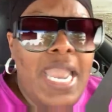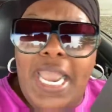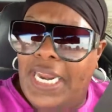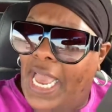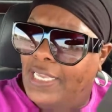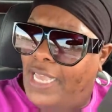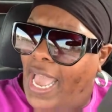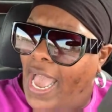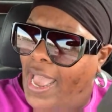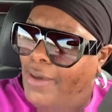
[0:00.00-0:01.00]
And I,
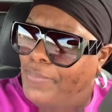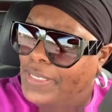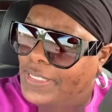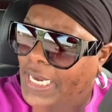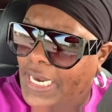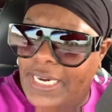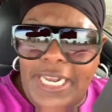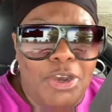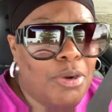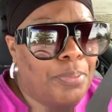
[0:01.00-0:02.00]
I have been saying they
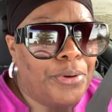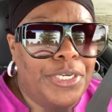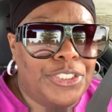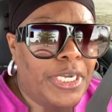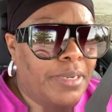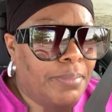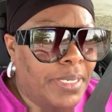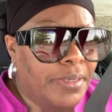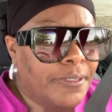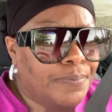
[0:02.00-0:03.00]
don't appreciate
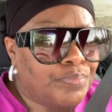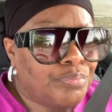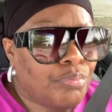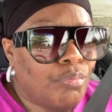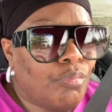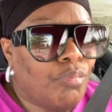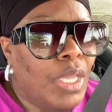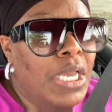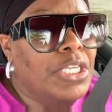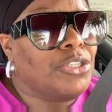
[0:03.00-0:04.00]
me.
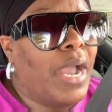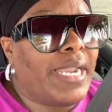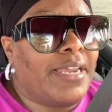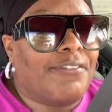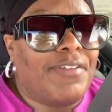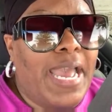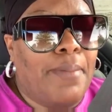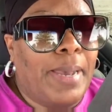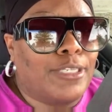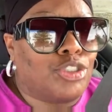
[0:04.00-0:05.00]
So I got to
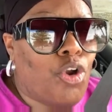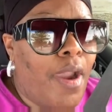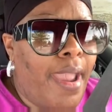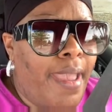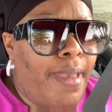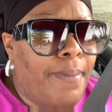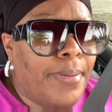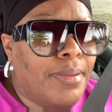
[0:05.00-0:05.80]
find my tribe.